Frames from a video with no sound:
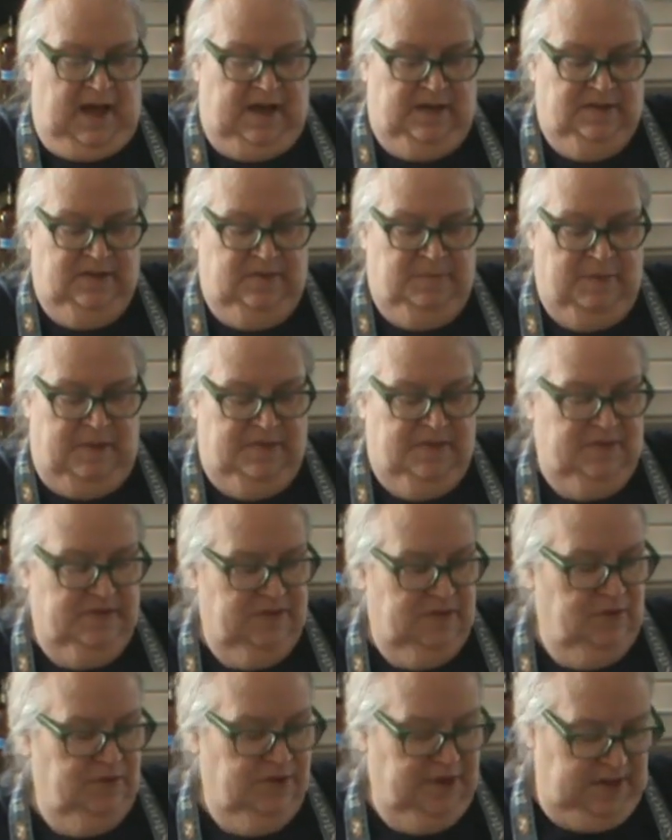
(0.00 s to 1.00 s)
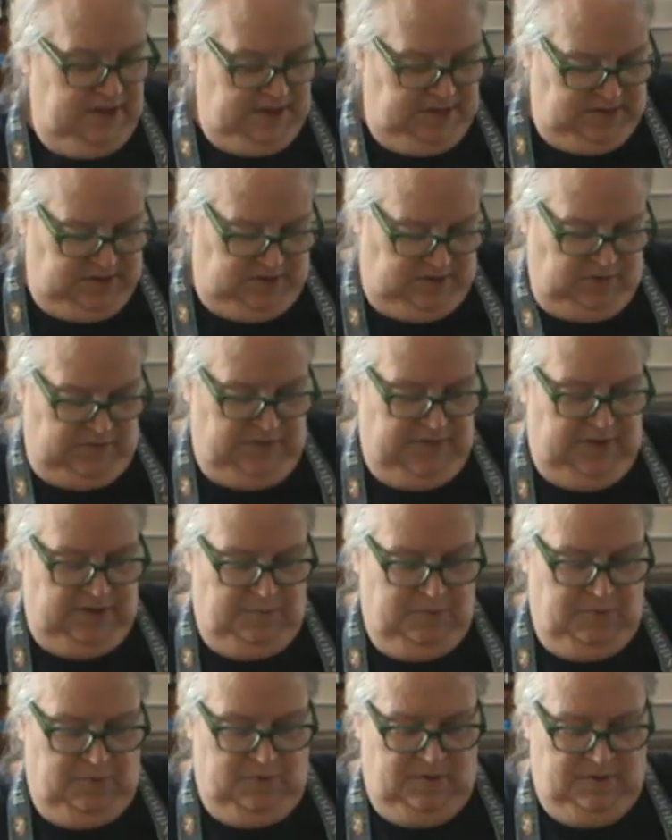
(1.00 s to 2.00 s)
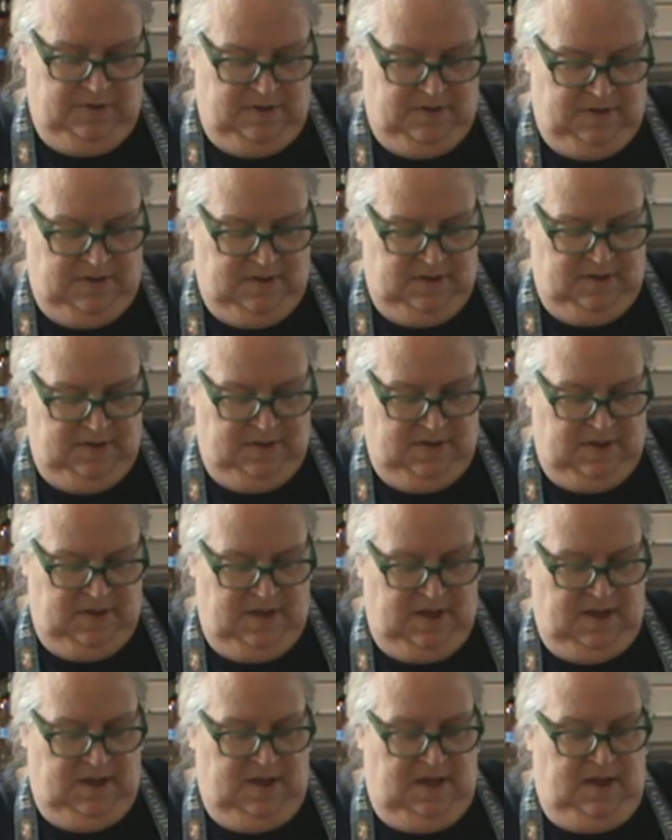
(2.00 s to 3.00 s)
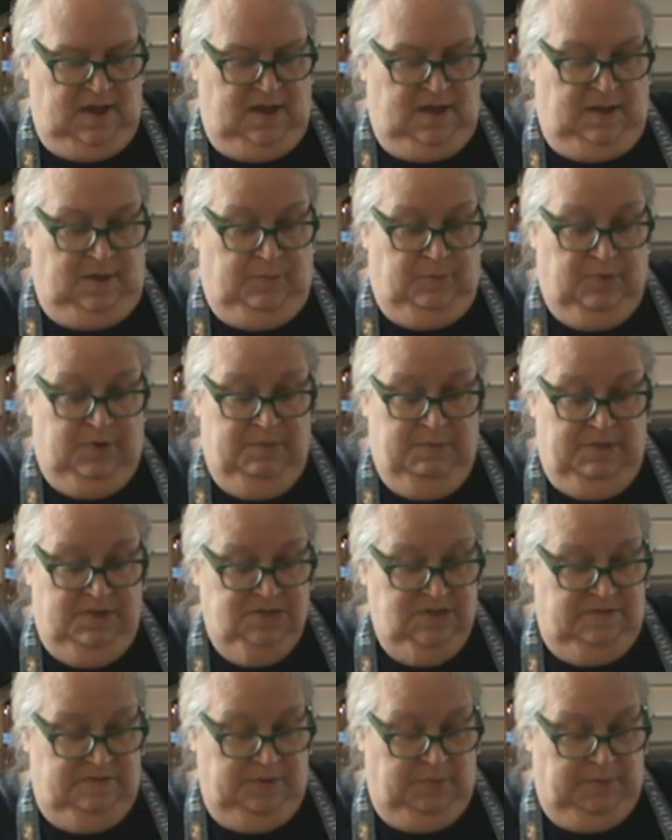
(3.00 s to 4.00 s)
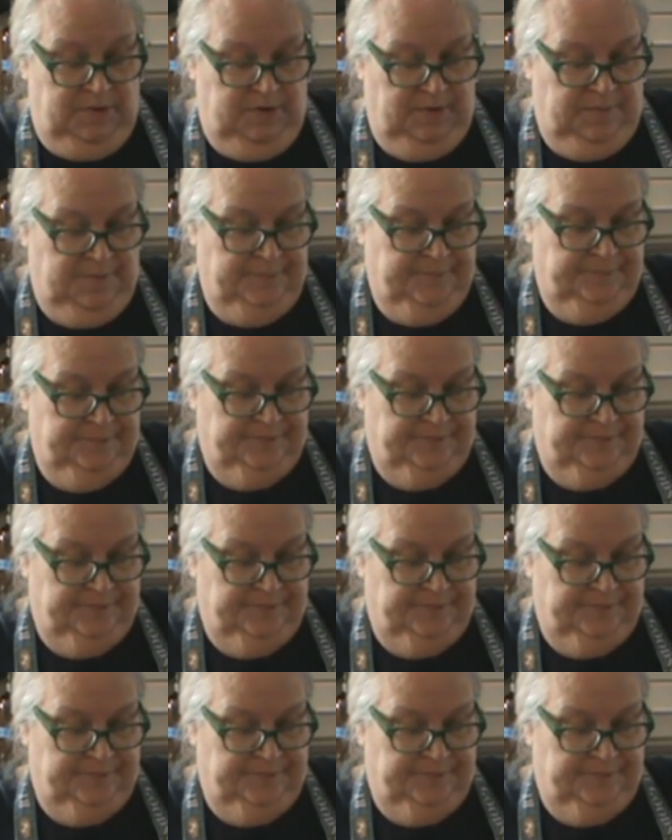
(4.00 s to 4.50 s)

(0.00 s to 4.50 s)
I just bought this little kit. They're available pretty much everywhere.